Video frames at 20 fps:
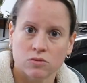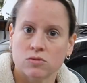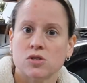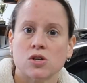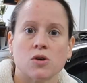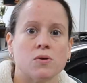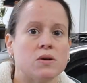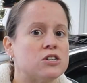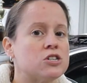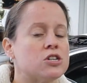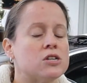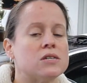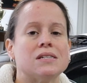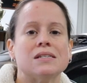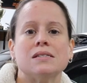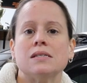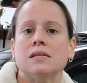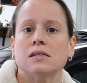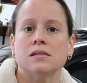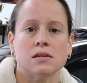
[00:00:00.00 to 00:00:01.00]
So it's just
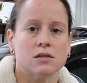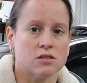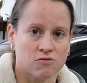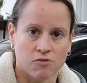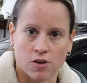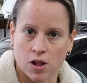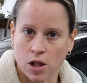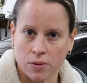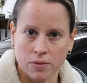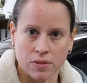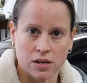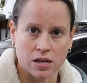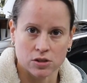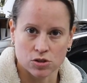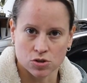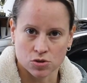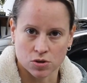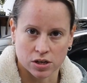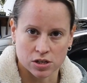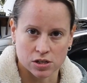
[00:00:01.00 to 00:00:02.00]
as easy as following the
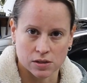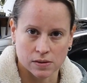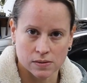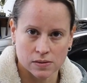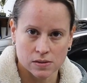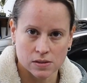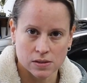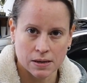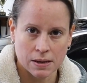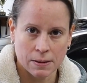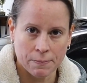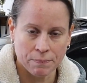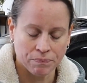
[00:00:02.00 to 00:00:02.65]
instructions.